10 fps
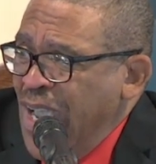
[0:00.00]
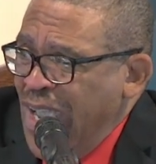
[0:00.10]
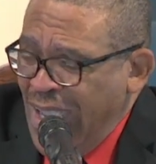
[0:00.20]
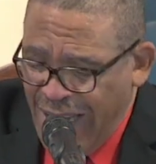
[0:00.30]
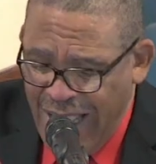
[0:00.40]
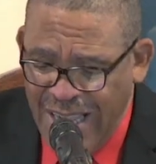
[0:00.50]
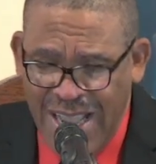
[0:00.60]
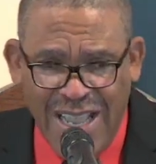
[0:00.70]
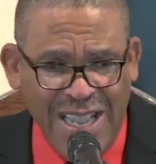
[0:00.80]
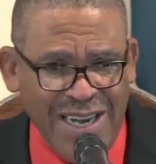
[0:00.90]
And, and
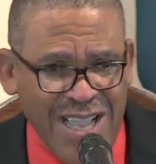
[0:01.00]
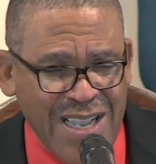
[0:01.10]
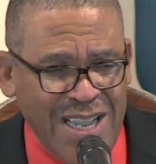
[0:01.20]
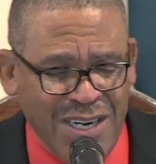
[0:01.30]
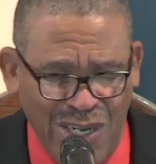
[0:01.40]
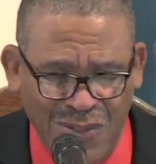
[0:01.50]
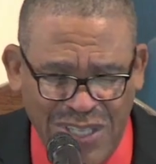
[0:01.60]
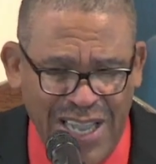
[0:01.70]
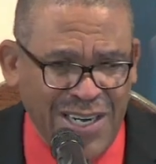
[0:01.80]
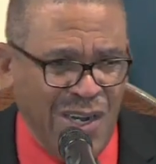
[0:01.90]
I got I to close.
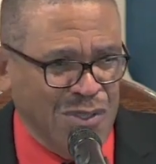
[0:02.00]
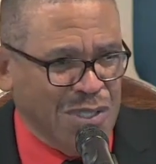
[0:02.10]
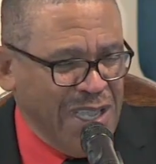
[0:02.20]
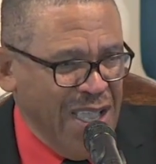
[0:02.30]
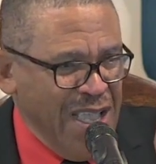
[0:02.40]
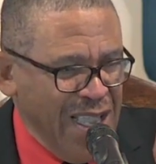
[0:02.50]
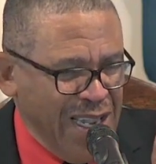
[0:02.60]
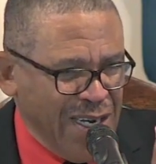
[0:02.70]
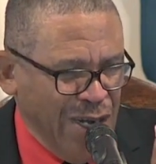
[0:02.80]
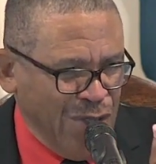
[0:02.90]
I got to close. I got
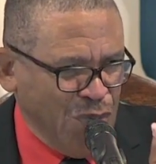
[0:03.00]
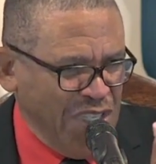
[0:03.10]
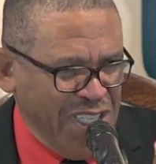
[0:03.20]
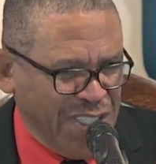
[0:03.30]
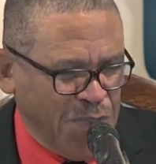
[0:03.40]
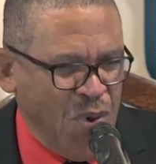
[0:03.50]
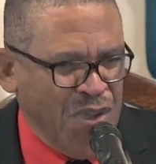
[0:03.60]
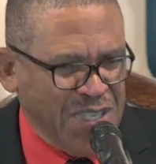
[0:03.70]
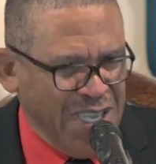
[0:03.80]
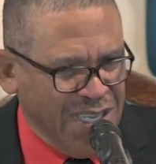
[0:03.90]
I to close with this
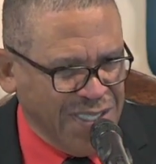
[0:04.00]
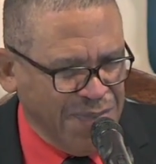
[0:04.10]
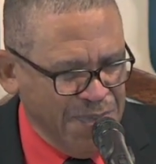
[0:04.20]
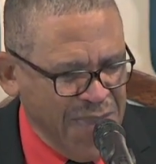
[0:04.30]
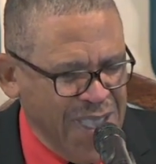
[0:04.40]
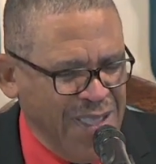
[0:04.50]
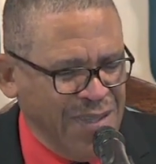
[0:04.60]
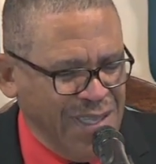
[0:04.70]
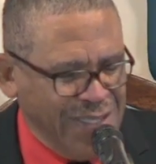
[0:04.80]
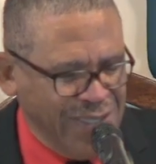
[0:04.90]
point. Us
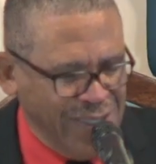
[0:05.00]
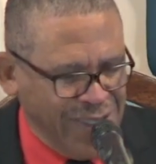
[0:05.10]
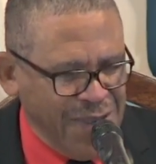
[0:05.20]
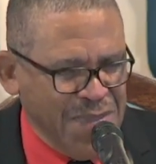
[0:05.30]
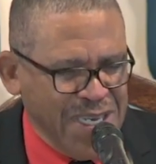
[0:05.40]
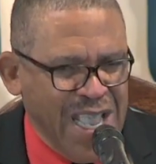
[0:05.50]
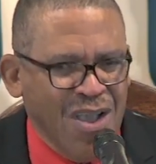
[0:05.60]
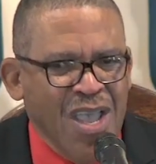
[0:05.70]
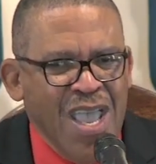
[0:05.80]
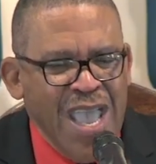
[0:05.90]
men, listen to me
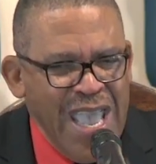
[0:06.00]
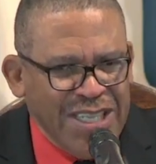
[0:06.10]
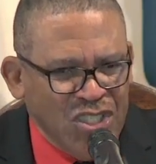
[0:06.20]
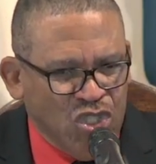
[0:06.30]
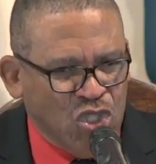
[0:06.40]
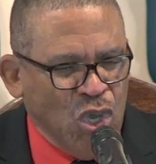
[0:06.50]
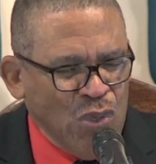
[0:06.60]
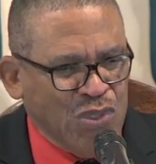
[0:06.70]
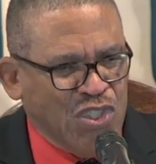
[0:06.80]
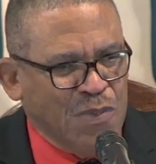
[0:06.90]
now. And
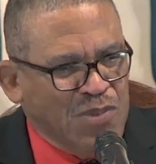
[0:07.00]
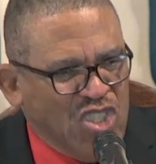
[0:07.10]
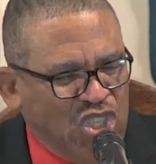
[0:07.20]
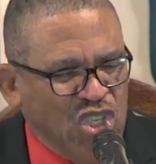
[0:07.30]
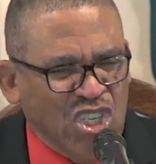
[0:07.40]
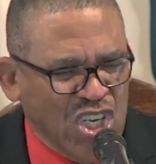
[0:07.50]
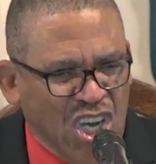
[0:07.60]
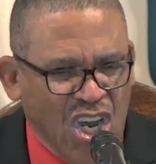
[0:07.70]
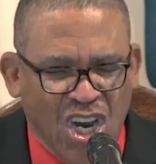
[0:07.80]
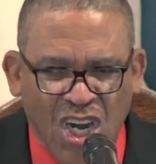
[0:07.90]
Joseph took
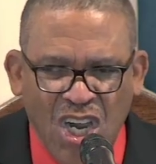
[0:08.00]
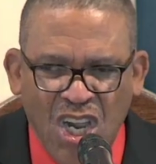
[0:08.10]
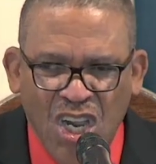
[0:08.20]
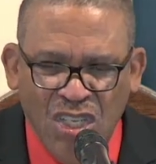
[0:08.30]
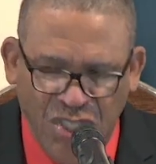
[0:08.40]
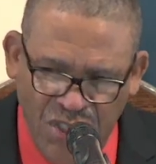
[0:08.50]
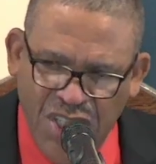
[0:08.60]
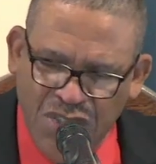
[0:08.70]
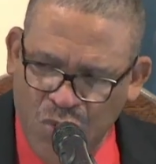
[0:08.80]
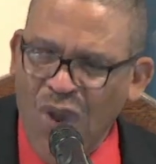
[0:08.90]
her to
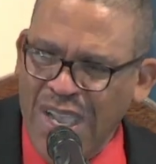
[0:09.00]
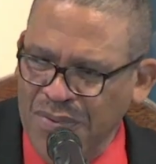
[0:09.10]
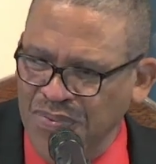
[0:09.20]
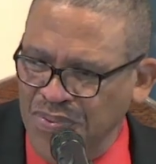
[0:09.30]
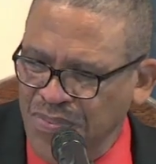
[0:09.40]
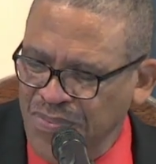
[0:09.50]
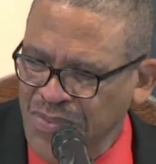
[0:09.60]
his wife.